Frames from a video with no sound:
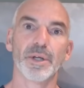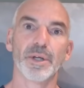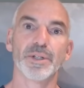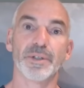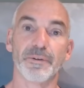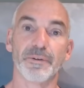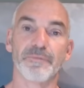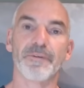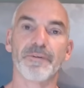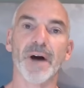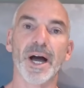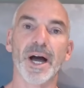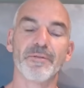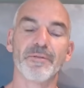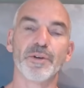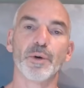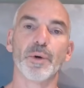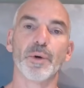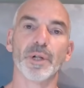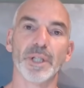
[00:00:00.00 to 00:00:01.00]
to 5
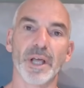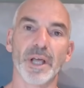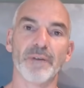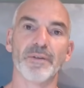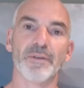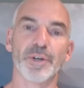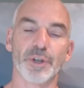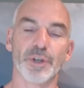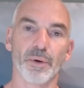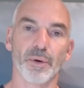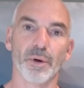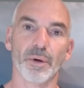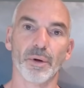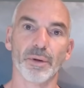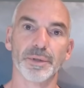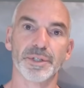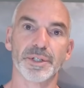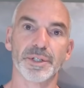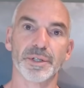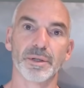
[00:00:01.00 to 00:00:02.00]
to 11 year
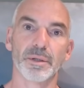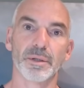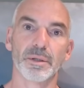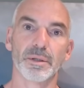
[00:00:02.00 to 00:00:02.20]
olds.